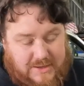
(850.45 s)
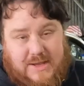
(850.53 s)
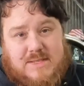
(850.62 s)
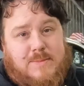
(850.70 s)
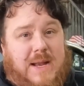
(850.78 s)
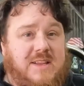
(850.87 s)

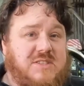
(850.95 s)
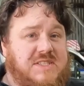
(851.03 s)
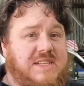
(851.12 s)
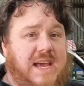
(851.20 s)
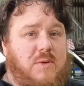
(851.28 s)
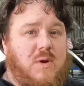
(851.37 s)
It's managed to
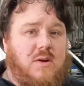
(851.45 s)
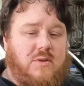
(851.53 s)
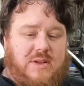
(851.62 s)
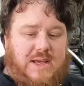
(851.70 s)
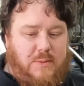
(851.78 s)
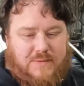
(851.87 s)
stay
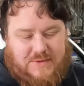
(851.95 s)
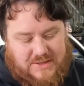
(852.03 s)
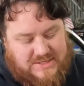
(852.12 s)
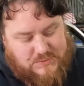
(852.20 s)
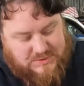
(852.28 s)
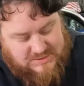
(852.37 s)
welded, however
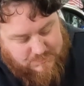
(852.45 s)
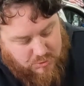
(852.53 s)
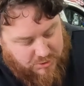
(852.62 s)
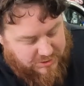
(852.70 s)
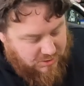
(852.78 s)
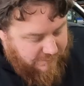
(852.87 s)
this one's
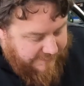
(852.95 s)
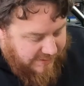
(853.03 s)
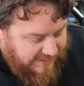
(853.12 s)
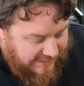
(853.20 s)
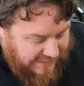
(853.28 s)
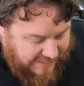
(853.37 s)
broken off
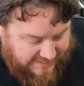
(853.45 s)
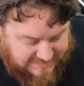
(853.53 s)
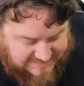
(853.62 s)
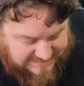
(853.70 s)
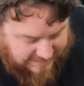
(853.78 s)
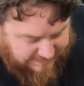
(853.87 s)
again
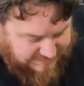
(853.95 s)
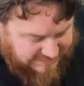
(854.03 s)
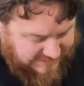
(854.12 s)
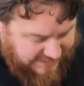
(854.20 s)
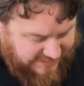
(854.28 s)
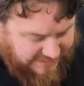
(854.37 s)
at some
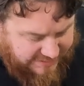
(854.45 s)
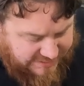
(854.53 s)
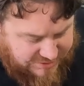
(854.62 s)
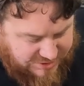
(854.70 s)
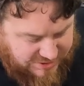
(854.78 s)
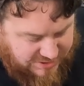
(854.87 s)

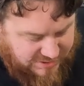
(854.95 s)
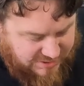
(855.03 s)
stage.